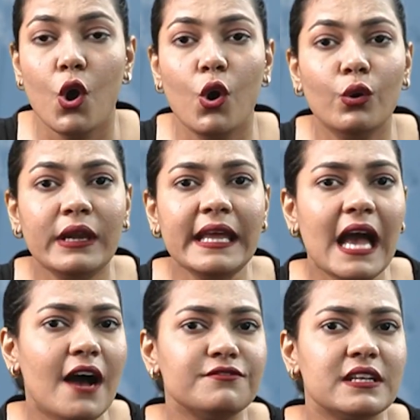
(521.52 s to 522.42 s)
Only
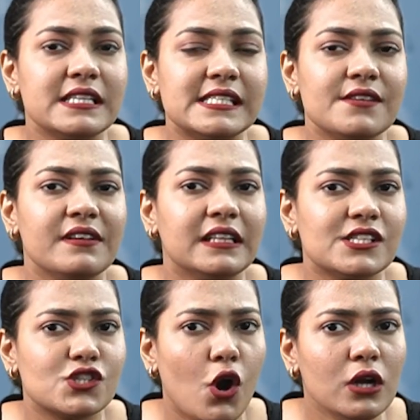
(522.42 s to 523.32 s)
after receiving
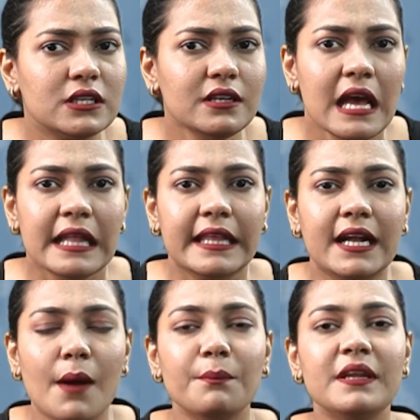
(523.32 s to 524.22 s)
this order, the
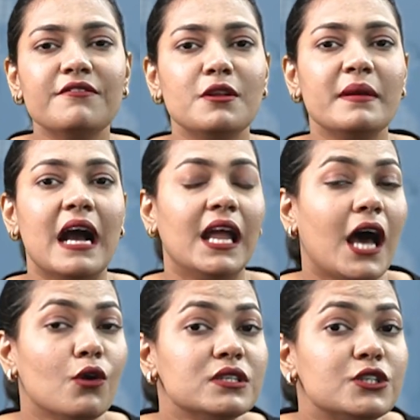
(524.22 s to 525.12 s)
company will be
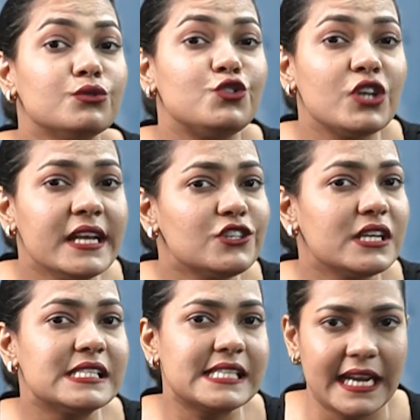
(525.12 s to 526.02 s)
allowed to change
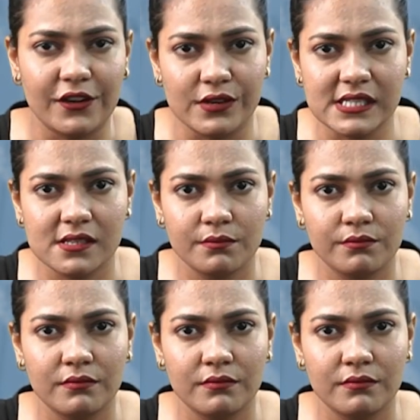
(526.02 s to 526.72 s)
its address.